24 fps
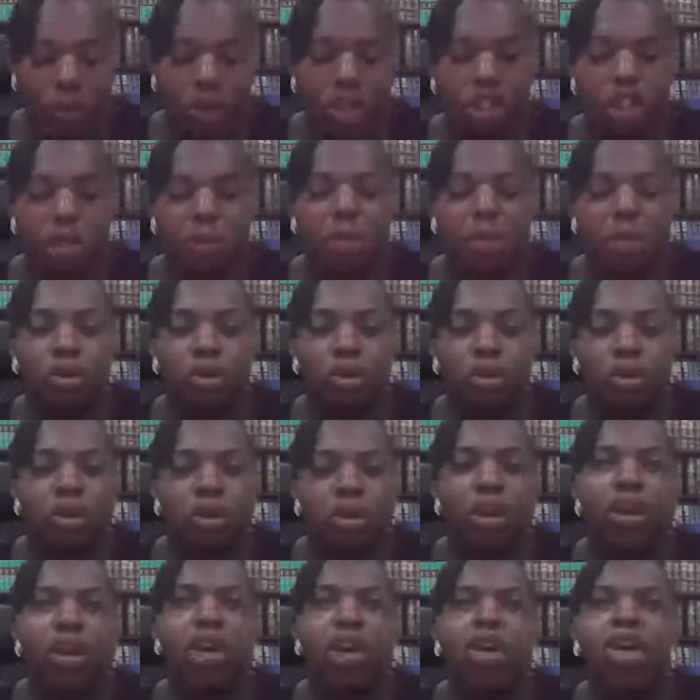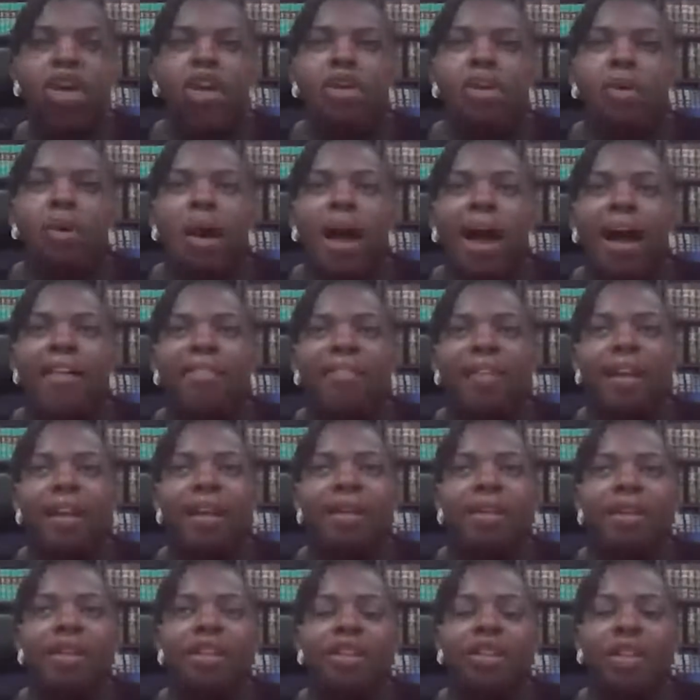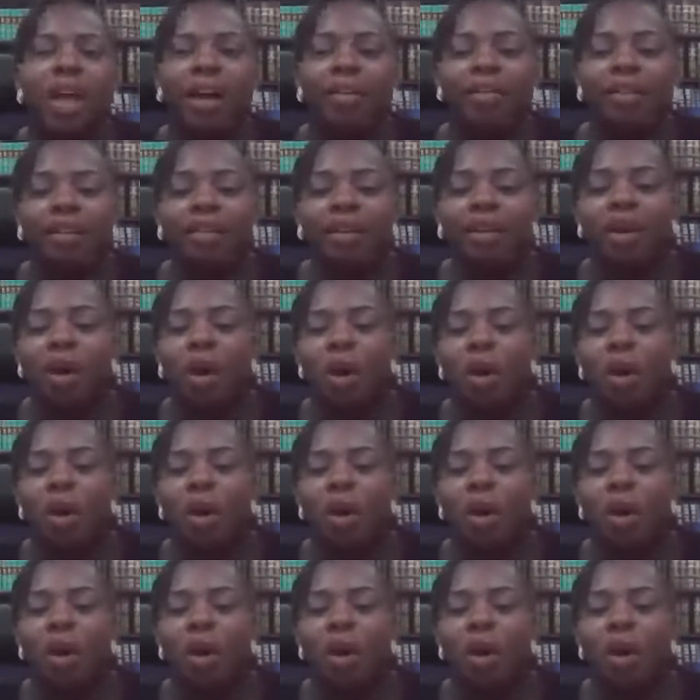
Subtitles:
be disposed. You know, after the testator have given